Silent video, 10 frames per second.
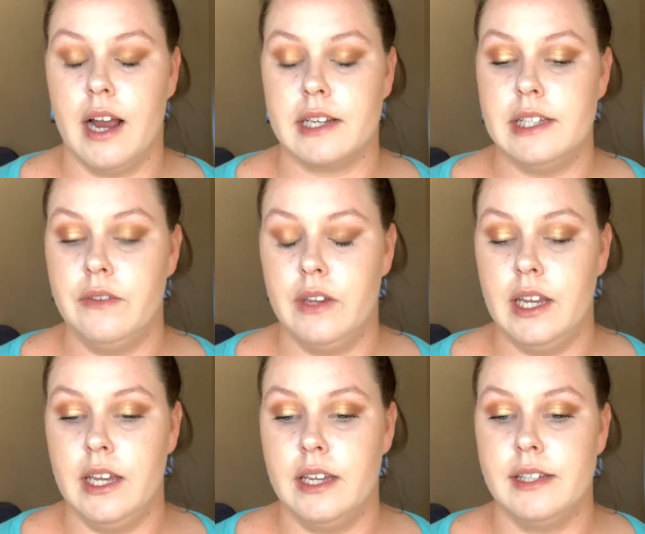
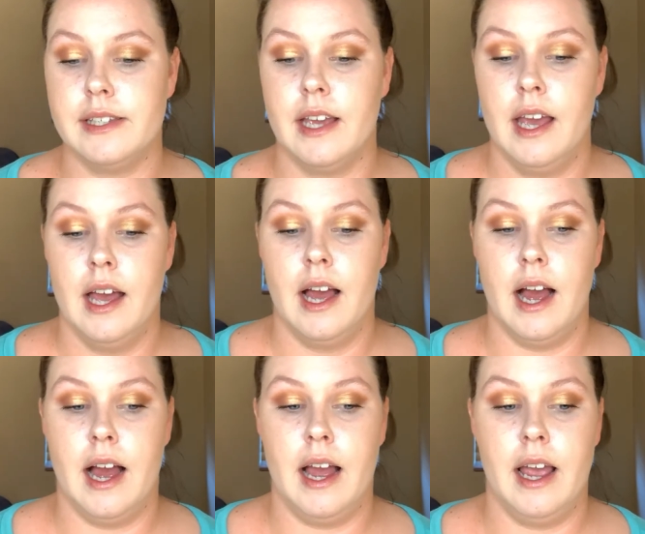activities.
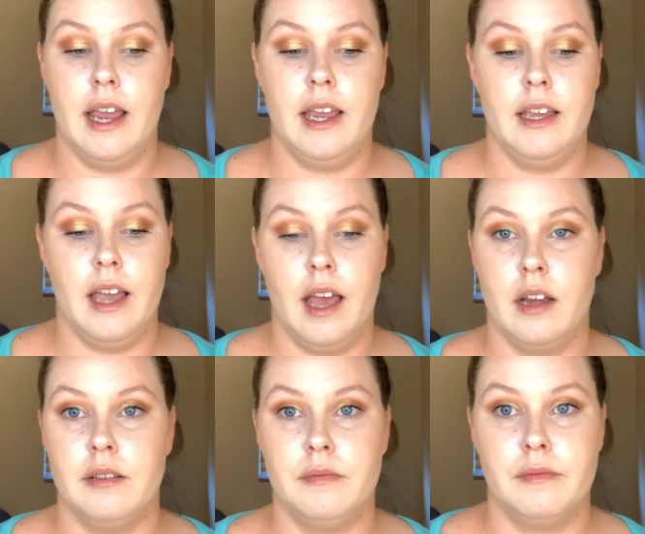I had,